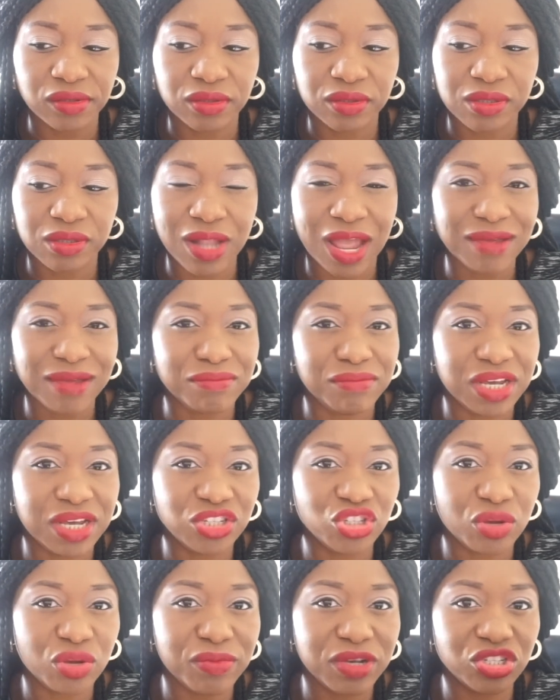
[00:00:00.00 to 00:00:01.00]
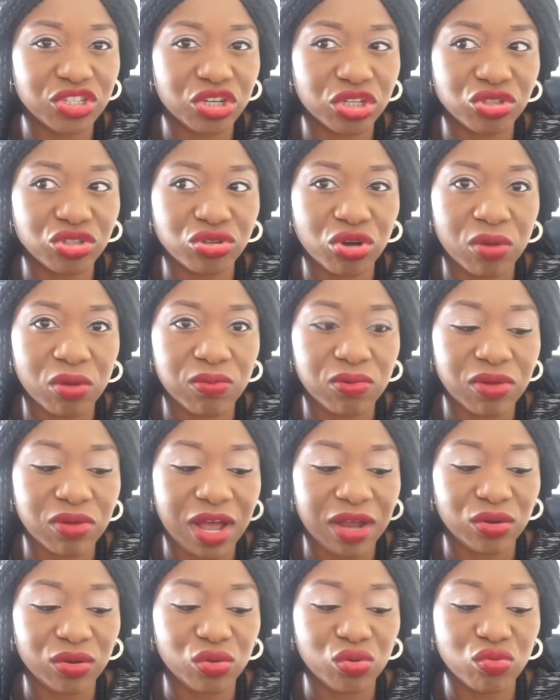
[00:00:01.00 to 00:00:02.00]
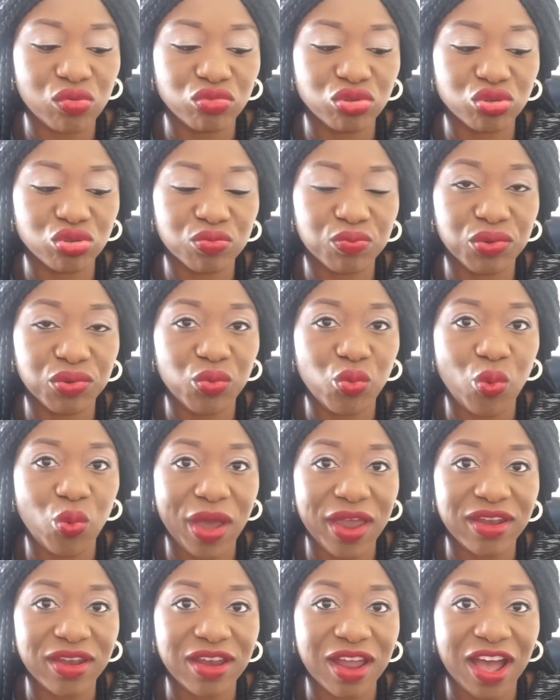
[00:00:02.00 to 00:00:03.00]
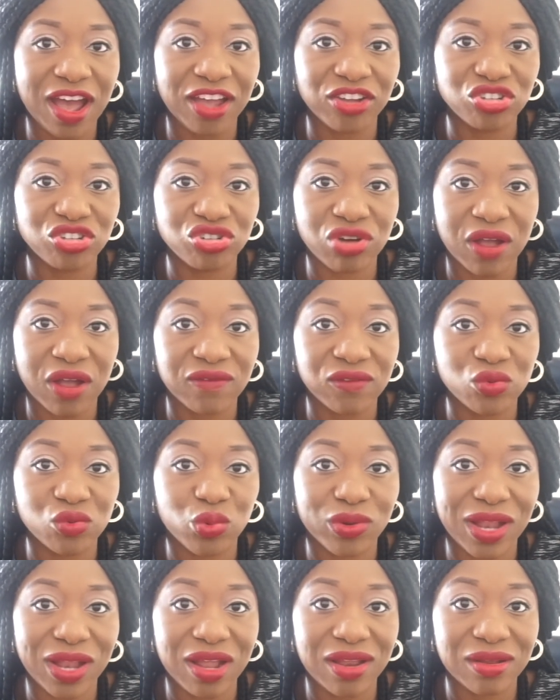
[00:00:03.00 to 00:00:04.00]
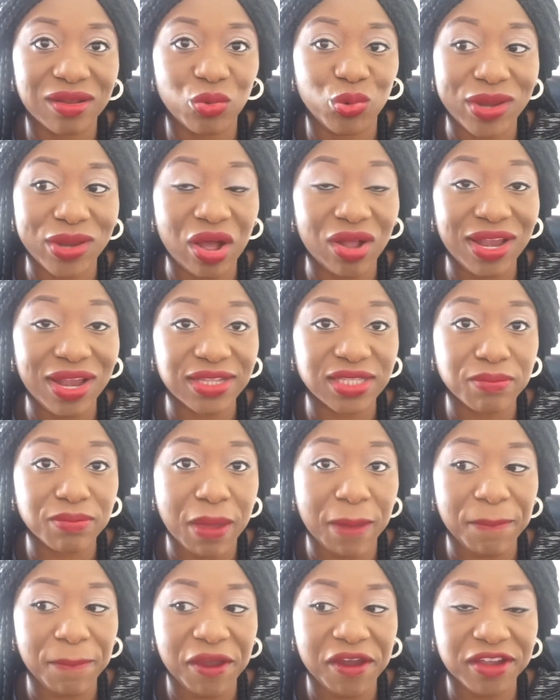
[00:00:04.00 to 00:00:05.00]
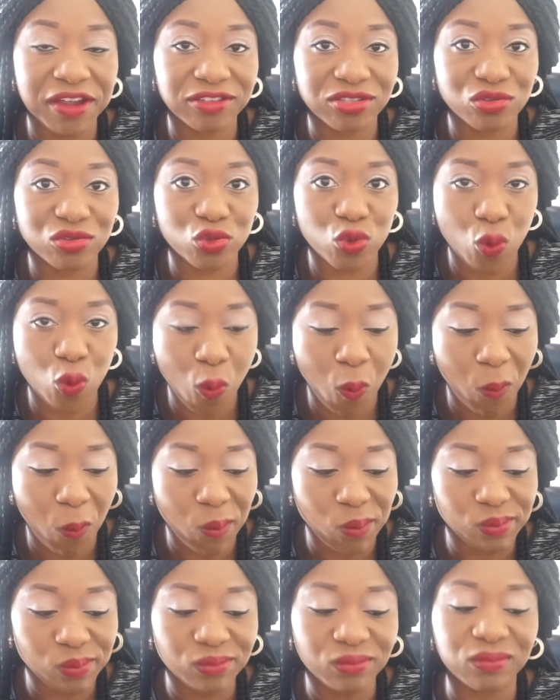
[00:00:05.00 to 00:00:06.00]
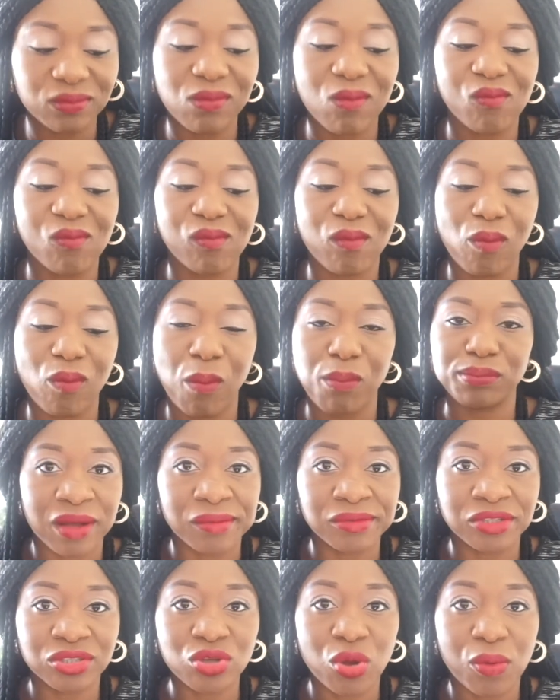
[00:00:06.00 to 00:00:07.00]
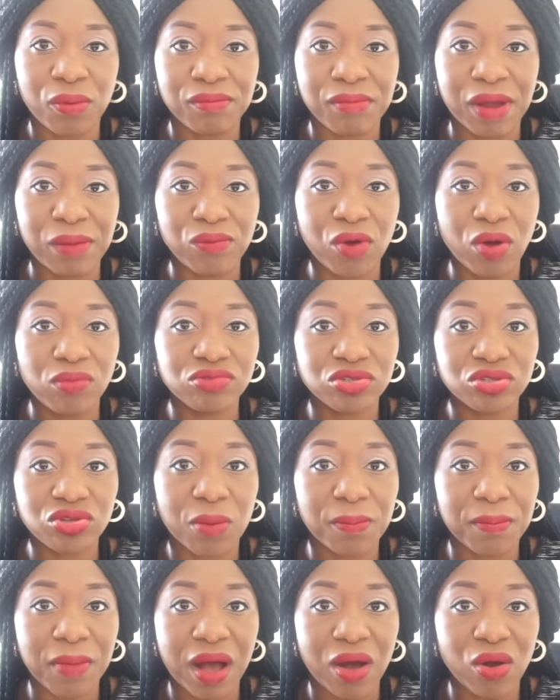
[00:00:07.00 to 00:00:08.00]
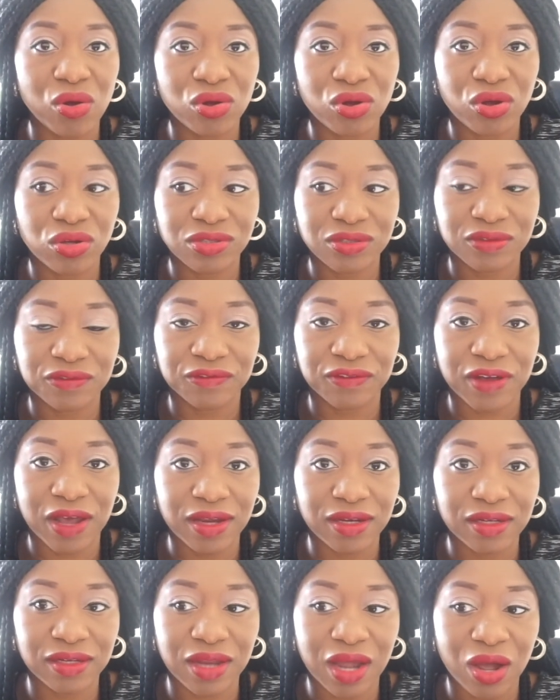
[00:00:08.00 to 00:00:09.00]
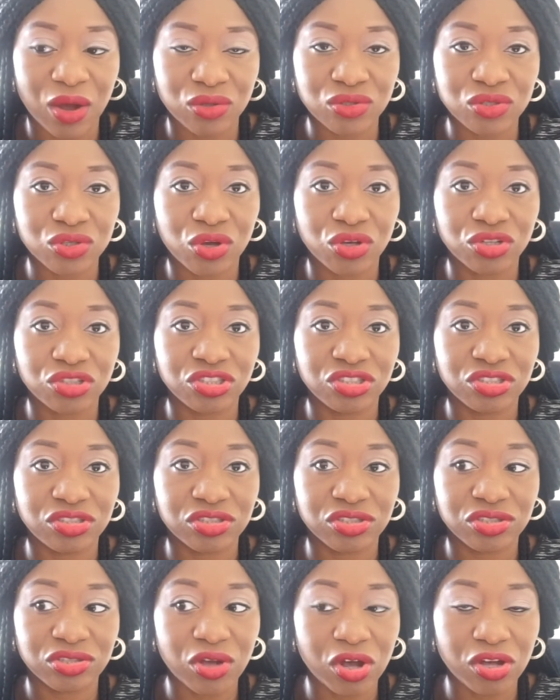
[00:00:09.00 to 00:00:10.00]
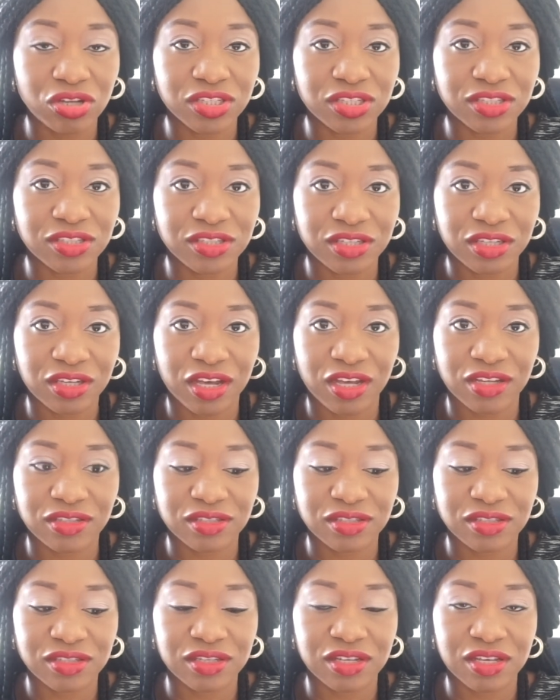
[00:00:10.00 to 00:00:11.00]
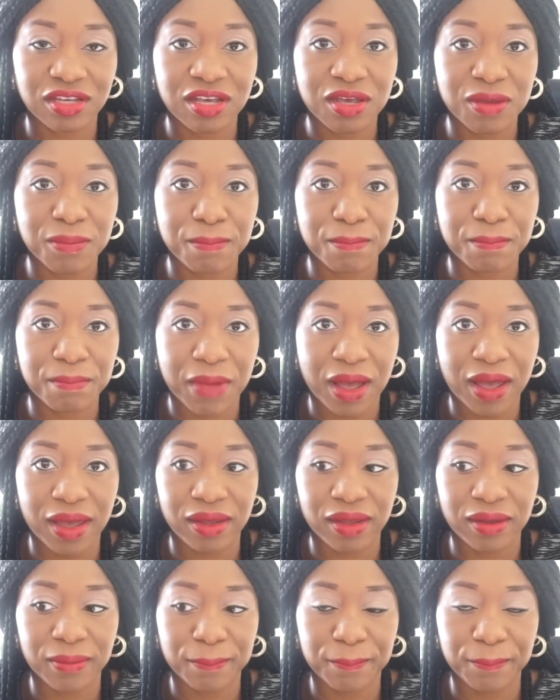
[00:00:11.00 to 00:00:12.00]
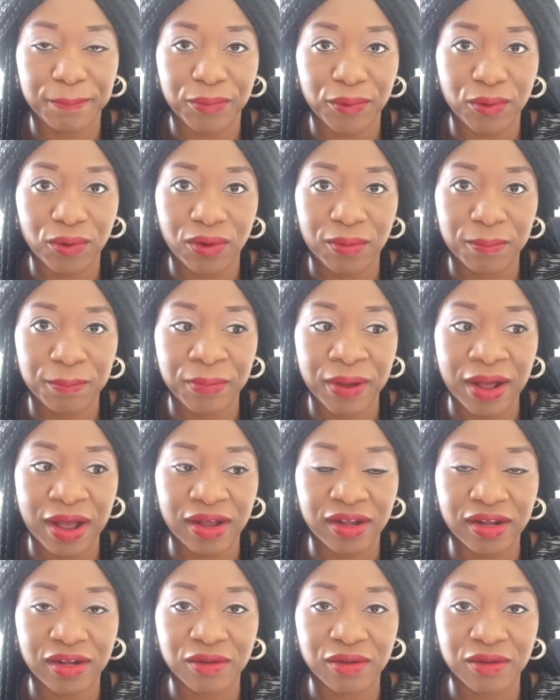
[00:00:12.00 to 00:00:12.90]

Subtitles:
like major trouble at home should be when I traveled without letting my parents know. So my mom somehow got to find out because she saw the tickets in my bag.